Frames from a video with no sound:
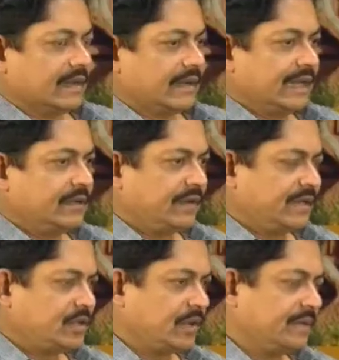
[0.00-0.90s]
9 to
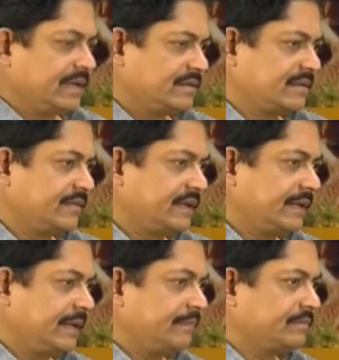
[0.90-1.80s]
5 job, yes,
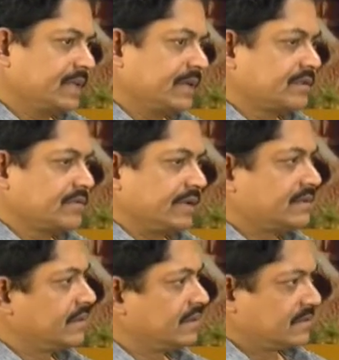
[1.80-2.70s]
definitely. It's,
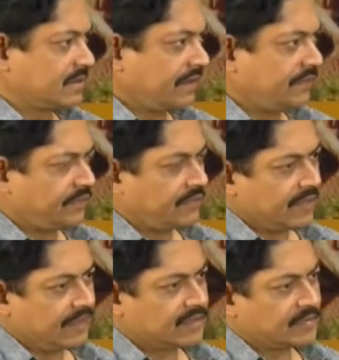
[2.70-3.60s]
it's, it's tough
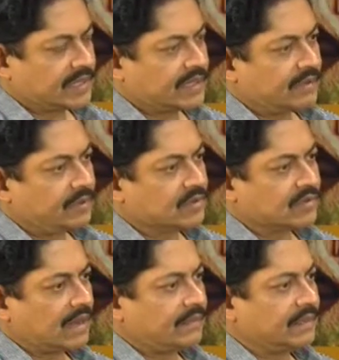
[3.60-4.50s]
and especially
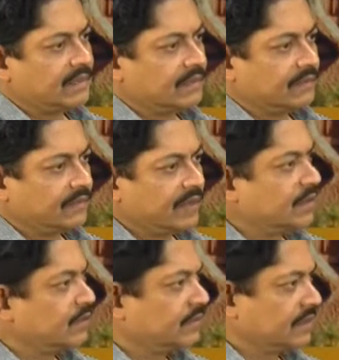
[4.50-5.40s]
because I'm in the
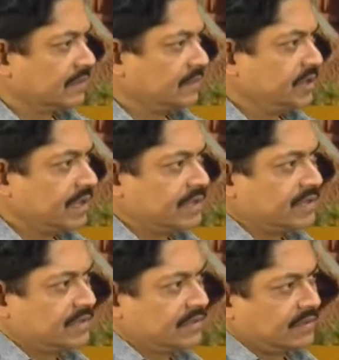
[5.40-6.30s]
field of uh,
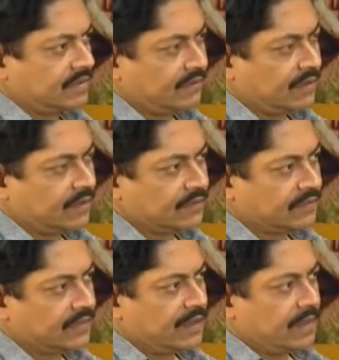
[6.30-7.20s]
communications, in the field
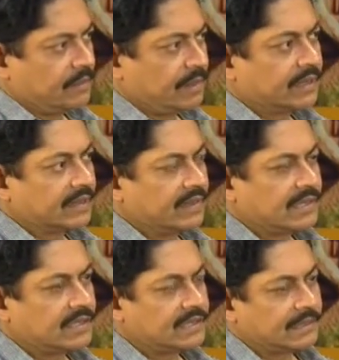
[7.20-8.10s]
of public
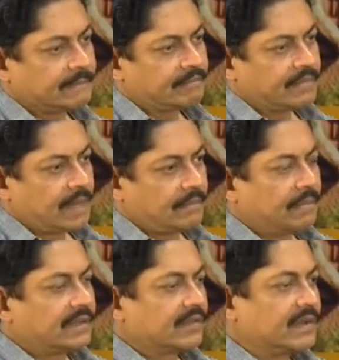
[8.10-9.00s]
relations.
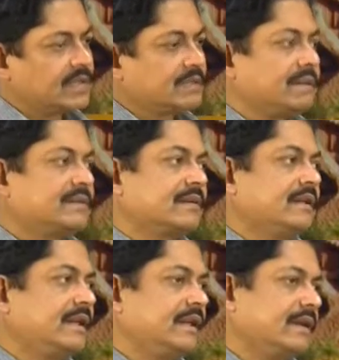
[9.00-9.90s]
Public relations
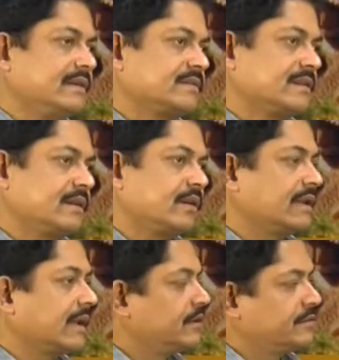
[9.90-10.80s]
basically is uh, not a
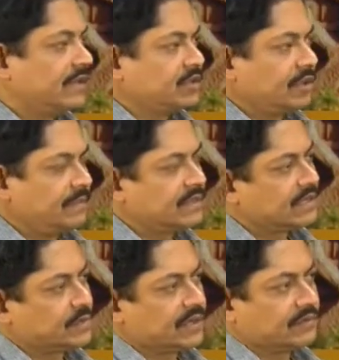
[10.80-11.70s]
9 to 5 job, it's
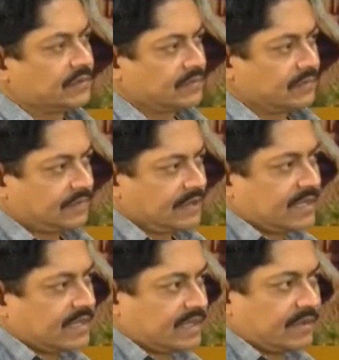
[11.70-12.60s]
a 24
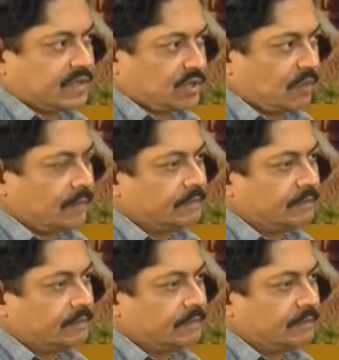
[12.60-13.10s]
7 job.